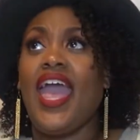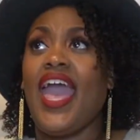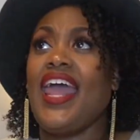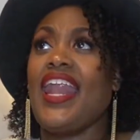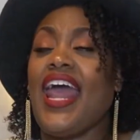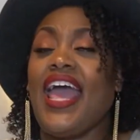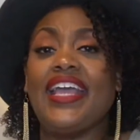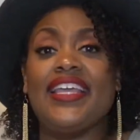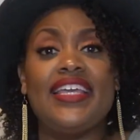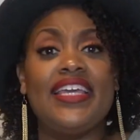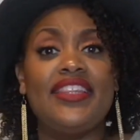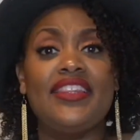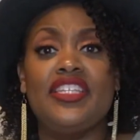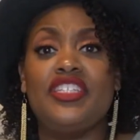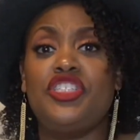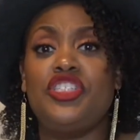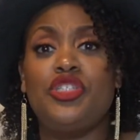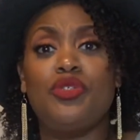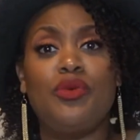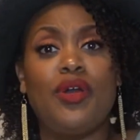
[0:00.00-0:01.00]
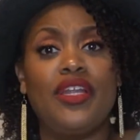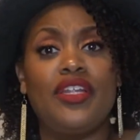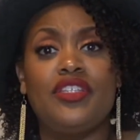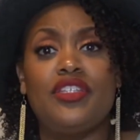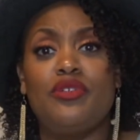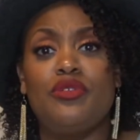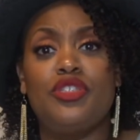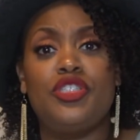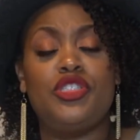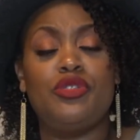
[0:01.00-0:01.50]
And I get that you want to
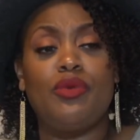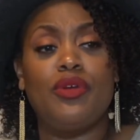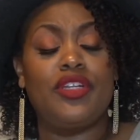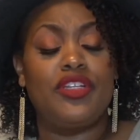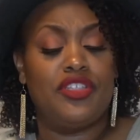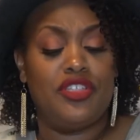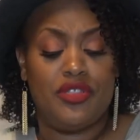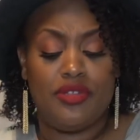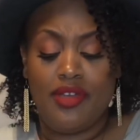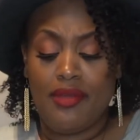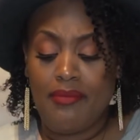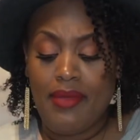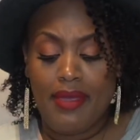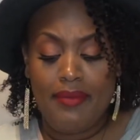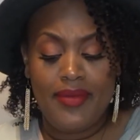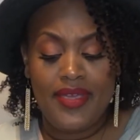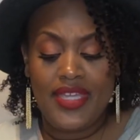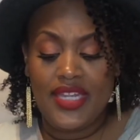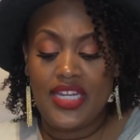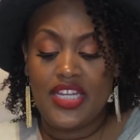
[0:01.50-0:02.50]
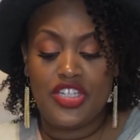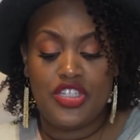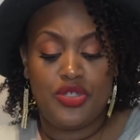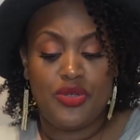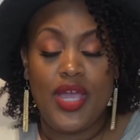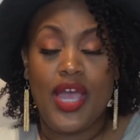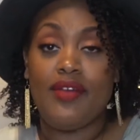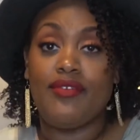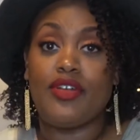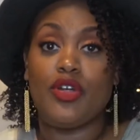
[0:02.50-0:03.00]
do what you want to do, and maybe it is
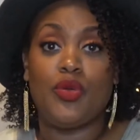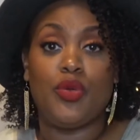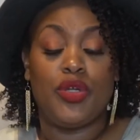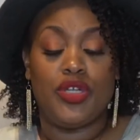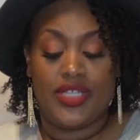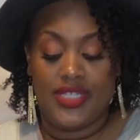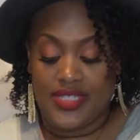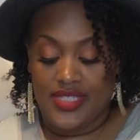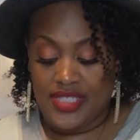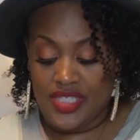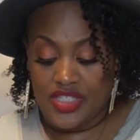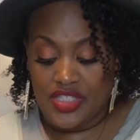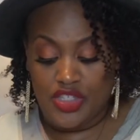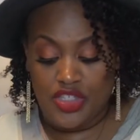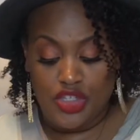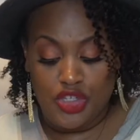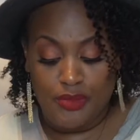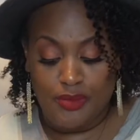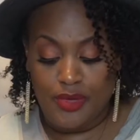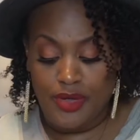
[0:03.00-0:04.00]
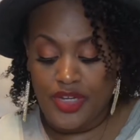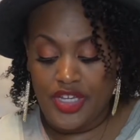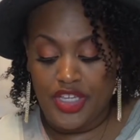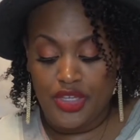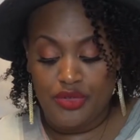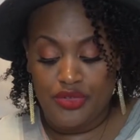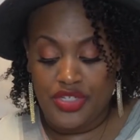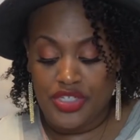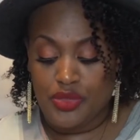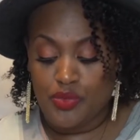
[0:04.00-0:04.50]
you have a quirky sense of humor and
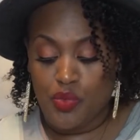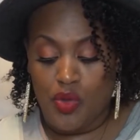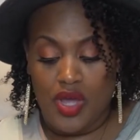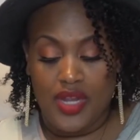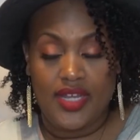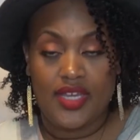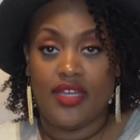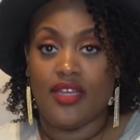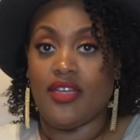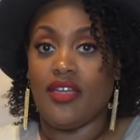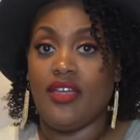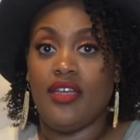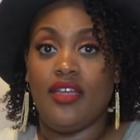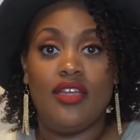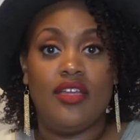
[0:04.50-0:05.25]
you just want to